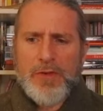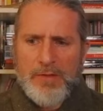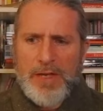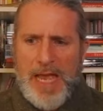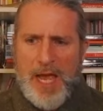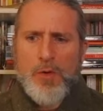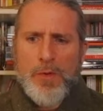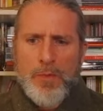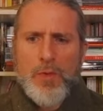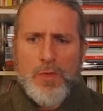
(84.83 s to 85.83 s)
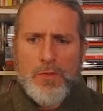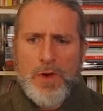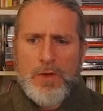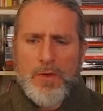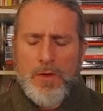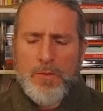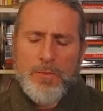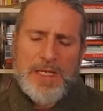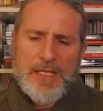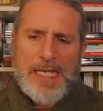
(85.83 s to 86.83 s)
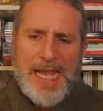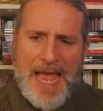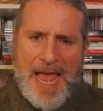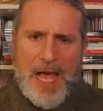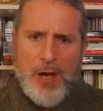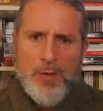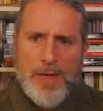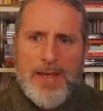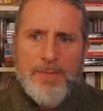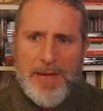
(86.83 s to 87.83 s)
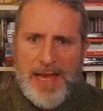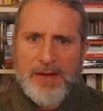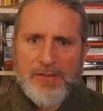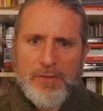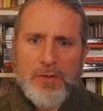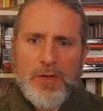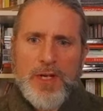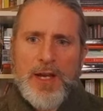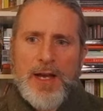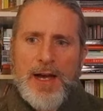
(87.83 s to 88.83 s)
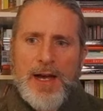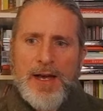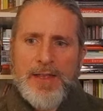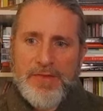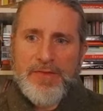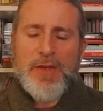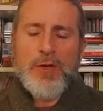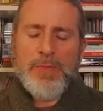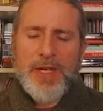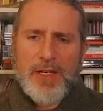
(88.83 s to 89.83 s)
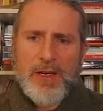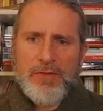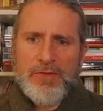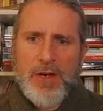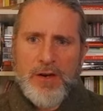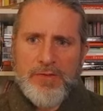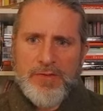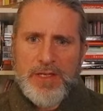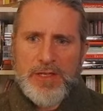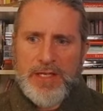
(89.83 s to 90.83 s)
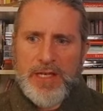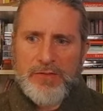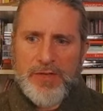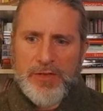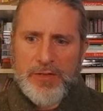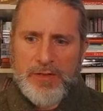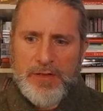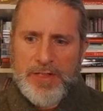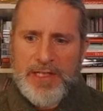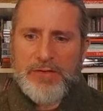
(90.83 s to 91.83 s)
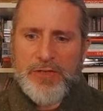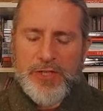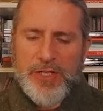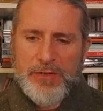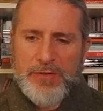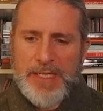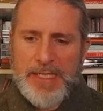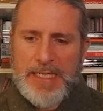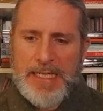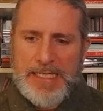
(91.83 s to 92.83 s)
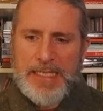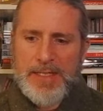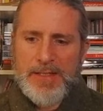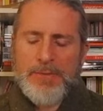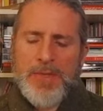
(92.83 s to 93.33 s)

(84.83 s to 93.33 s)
of how important, basically how impactful uh, the filming of, of this television television series is.